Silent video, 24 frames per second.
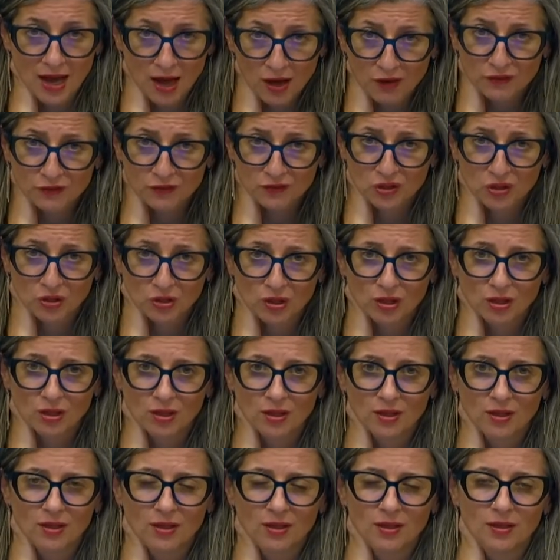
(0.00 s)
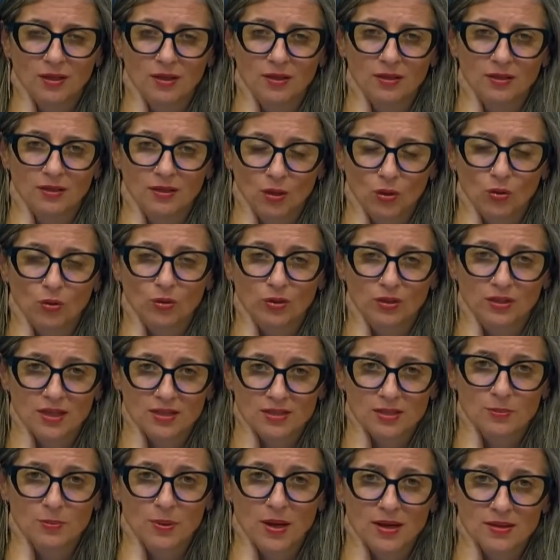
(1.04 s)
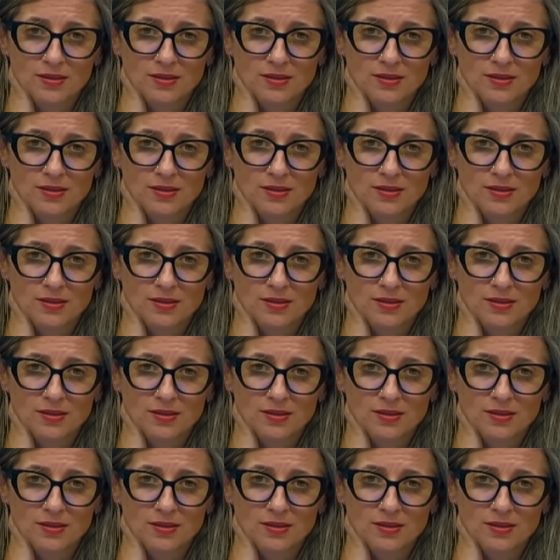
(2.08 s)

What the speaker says: after the court has